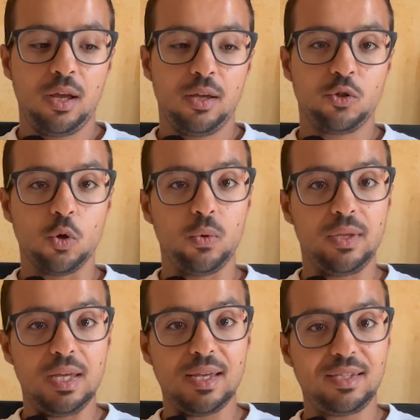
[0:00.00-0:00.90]
So
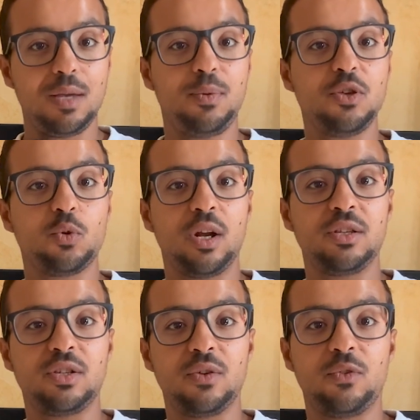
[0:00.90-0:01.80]
the SAP s hana
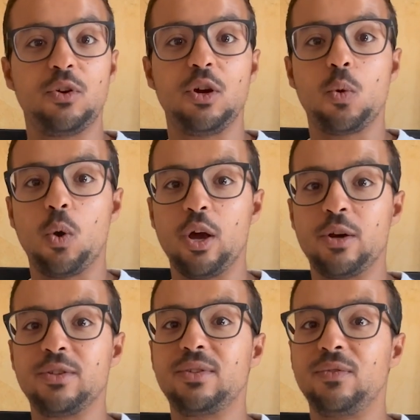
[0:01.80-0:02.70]
server
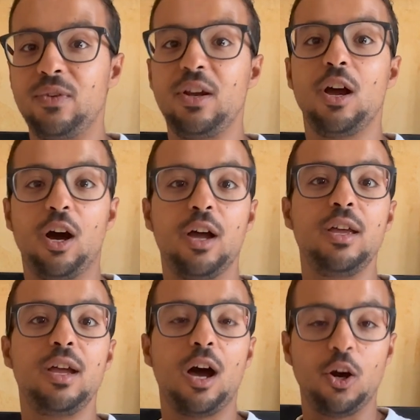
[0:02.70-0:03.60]
requires very high
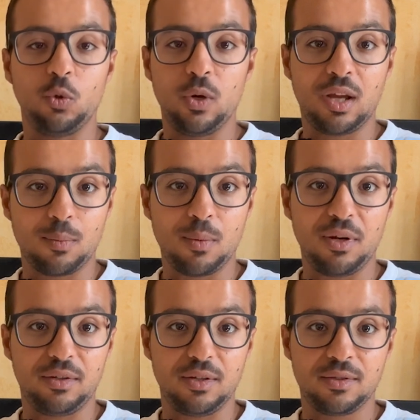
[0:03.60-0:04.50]
hardware
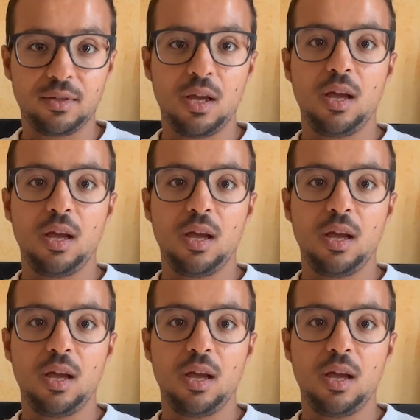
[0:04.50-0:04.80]
capabilities.